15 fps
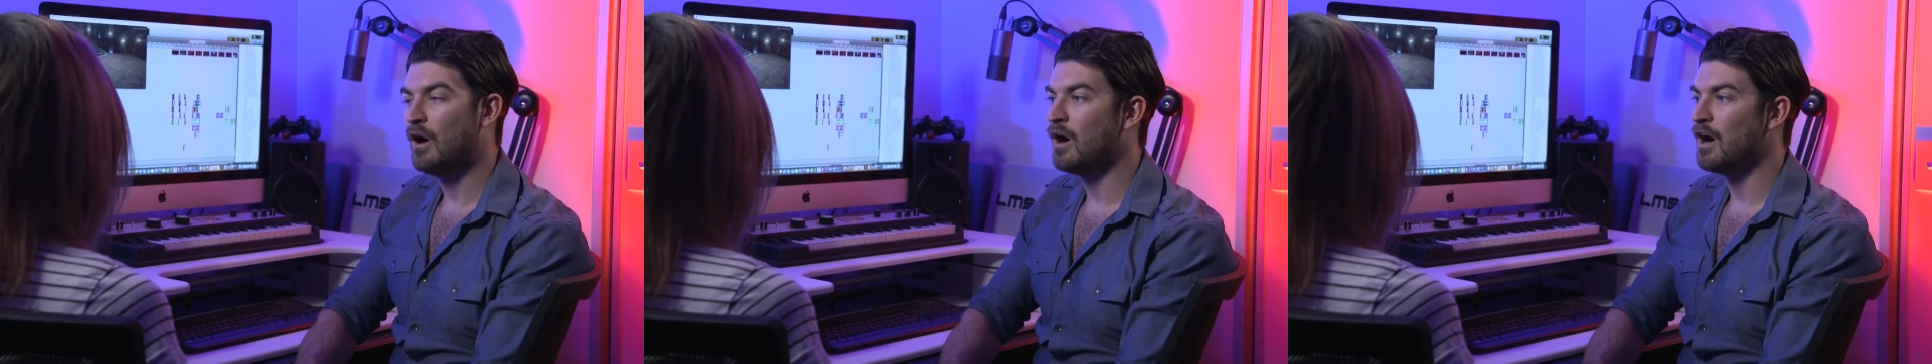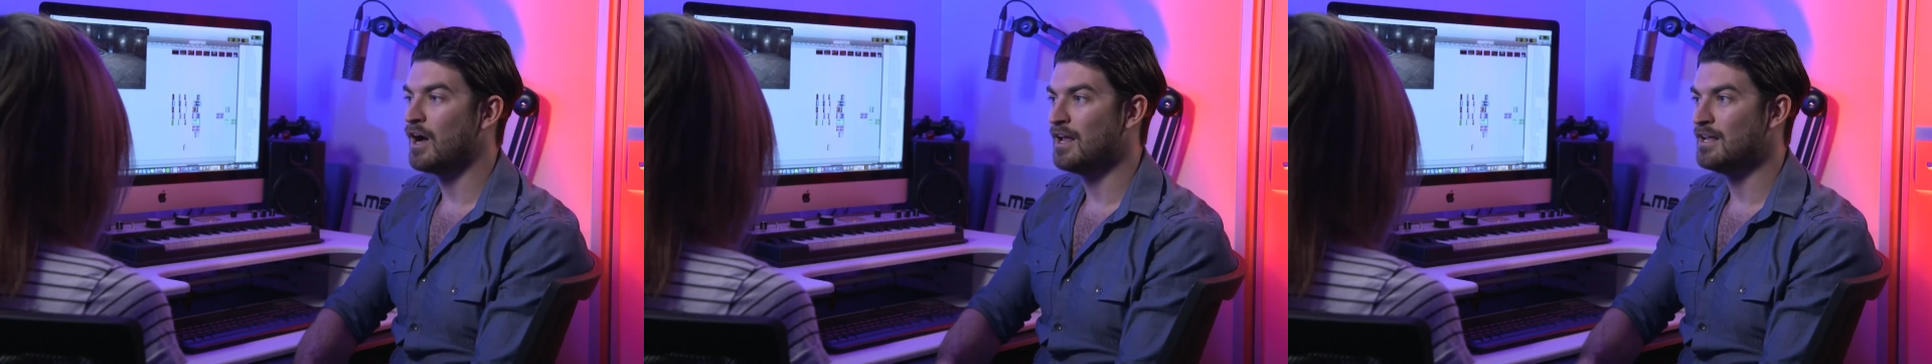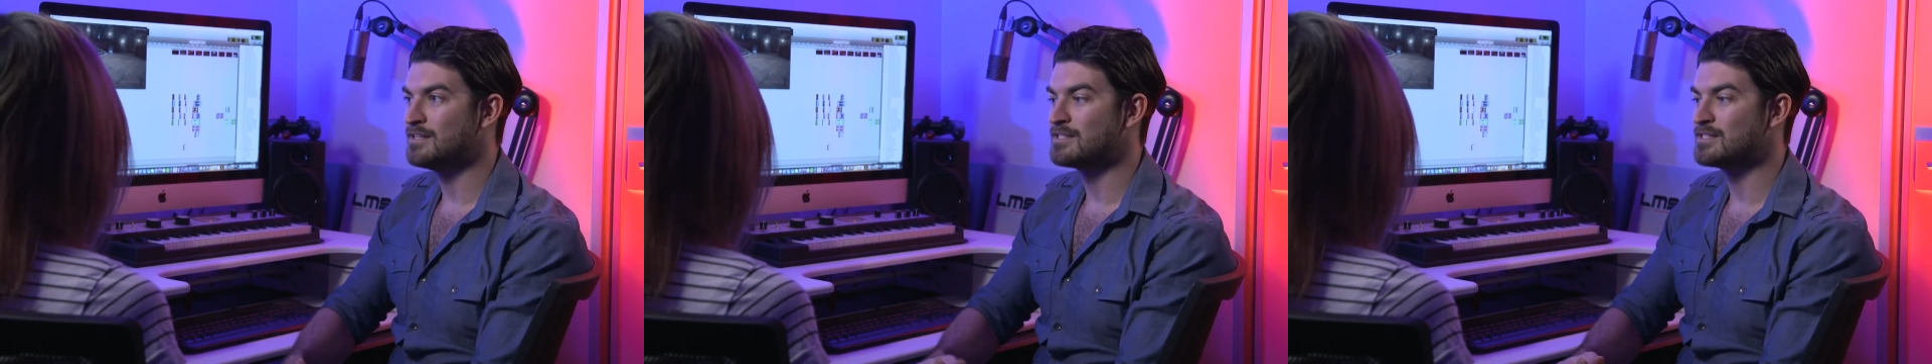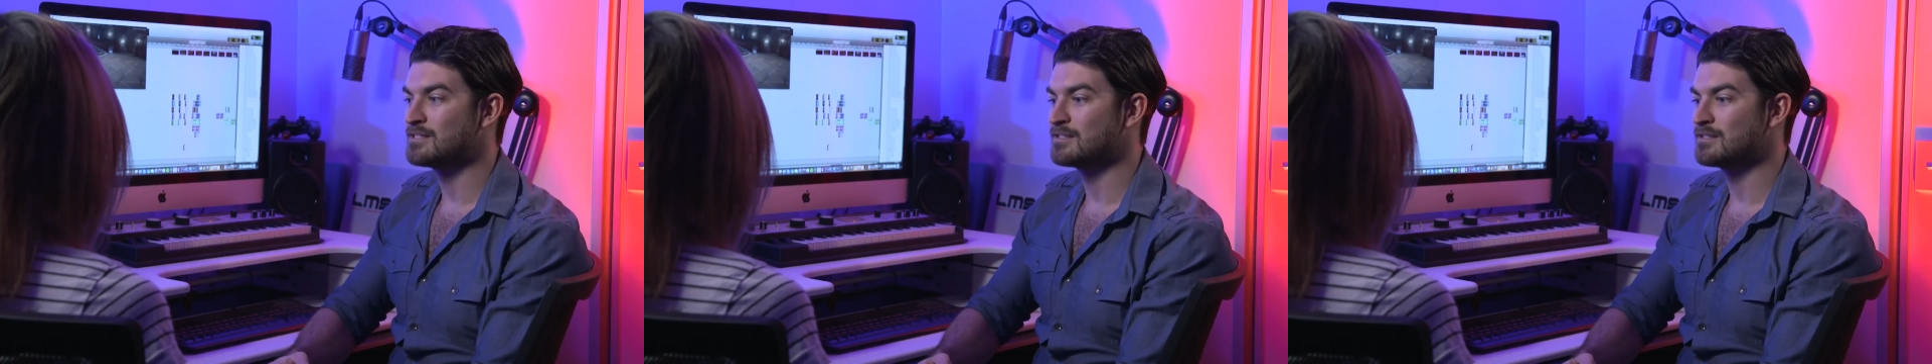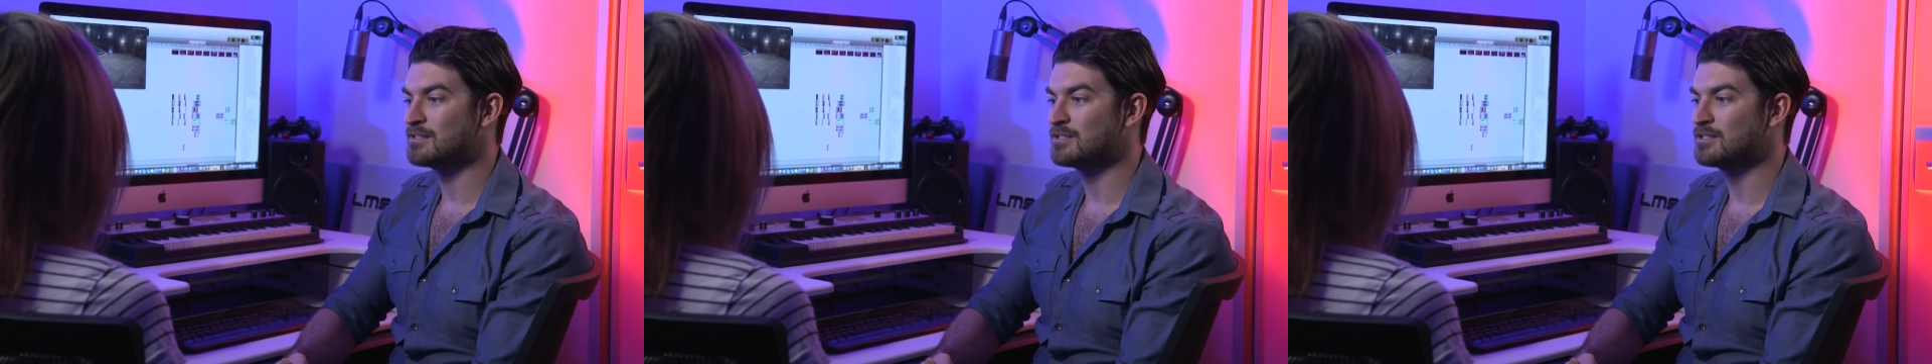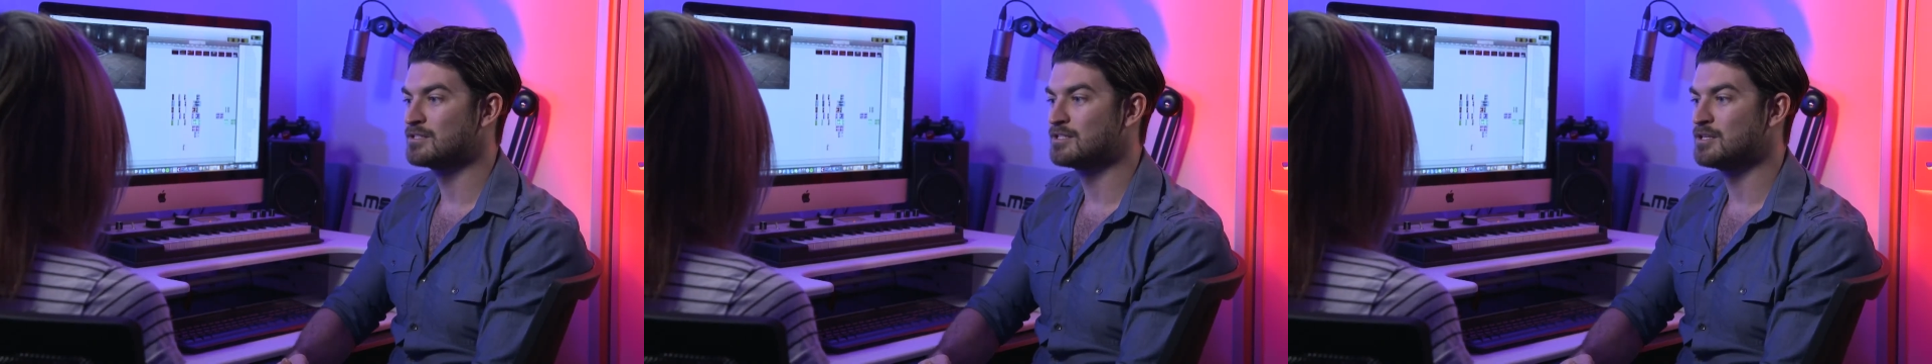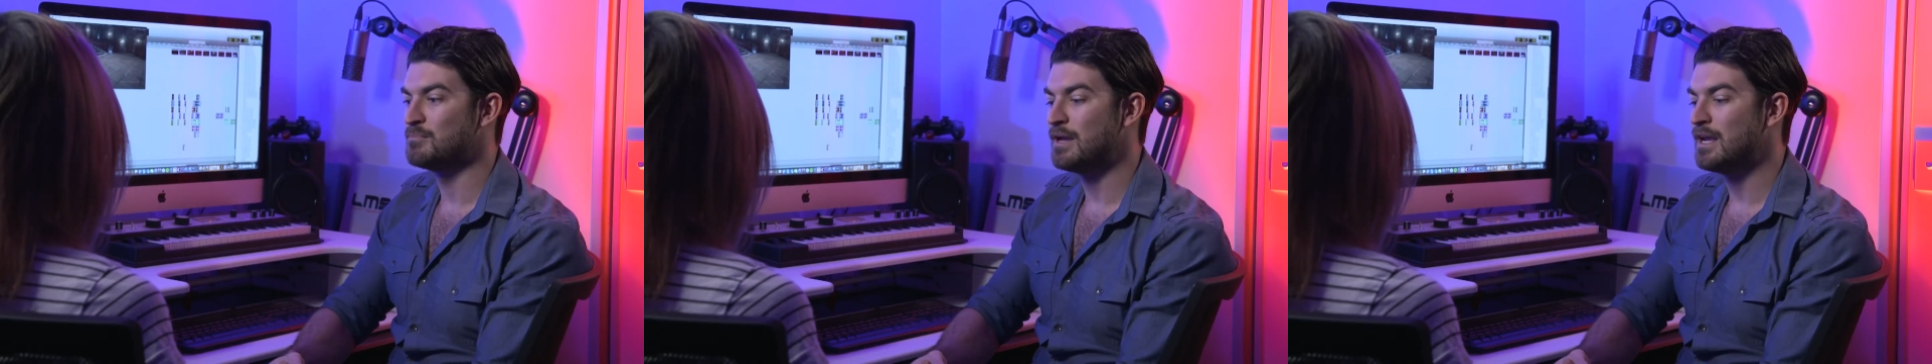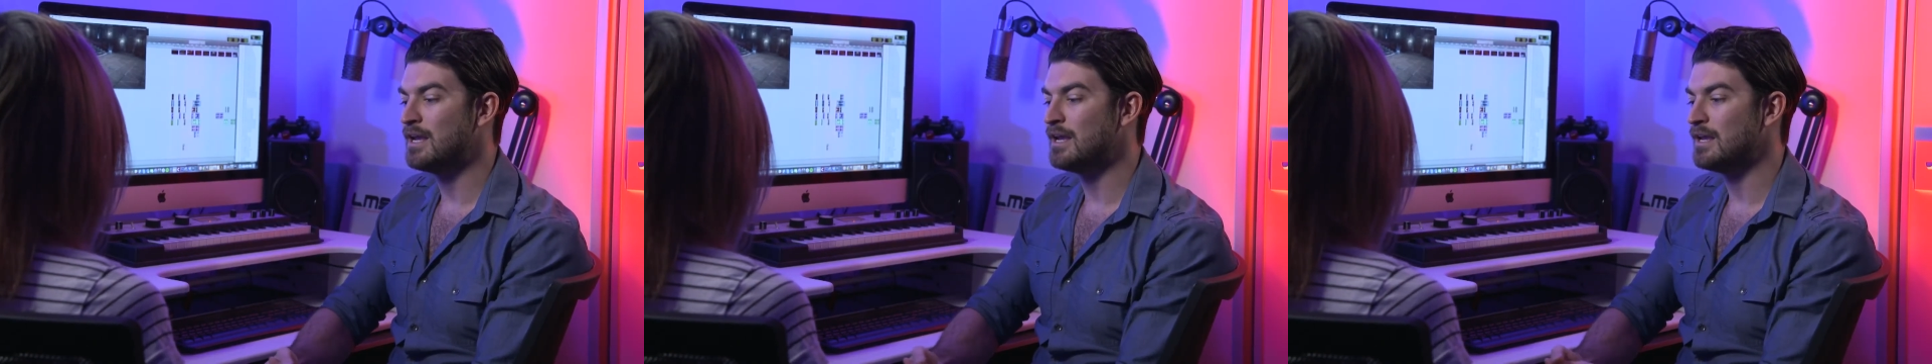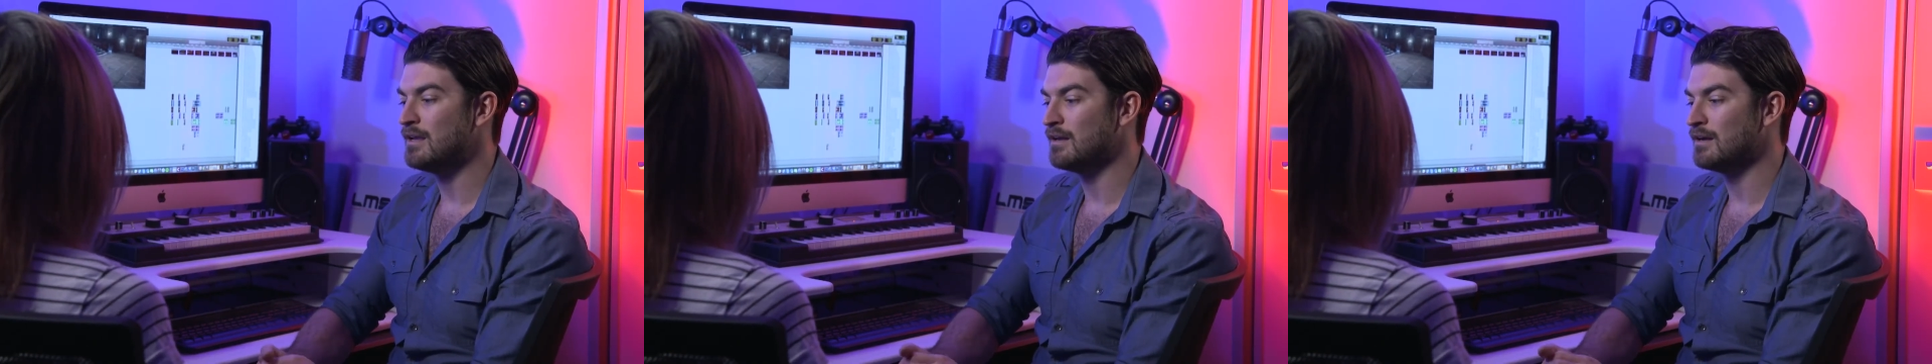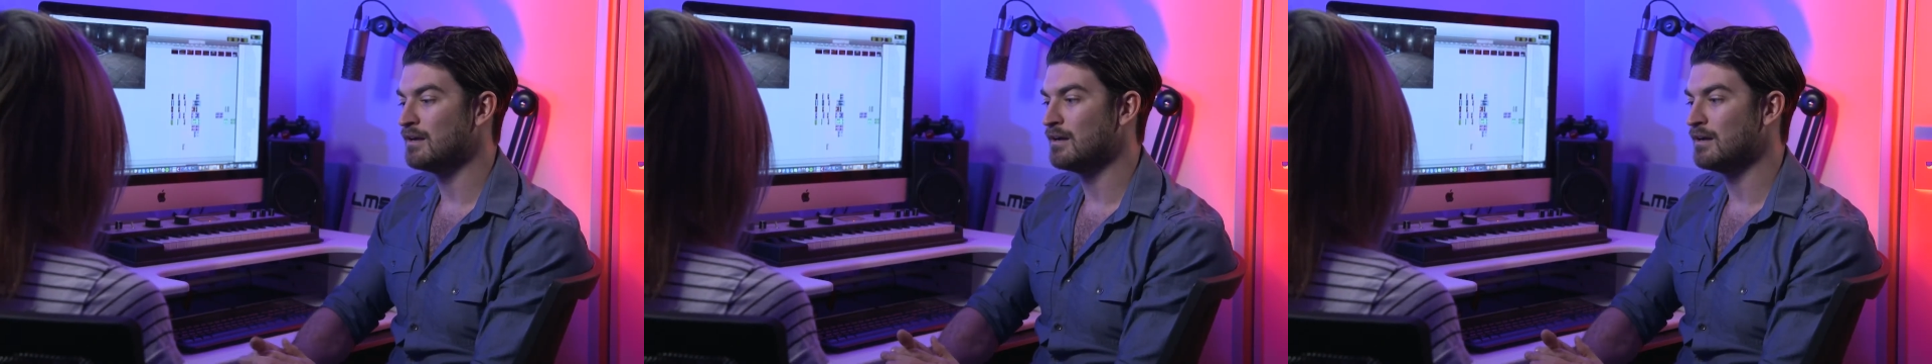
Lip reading: Oh, to me,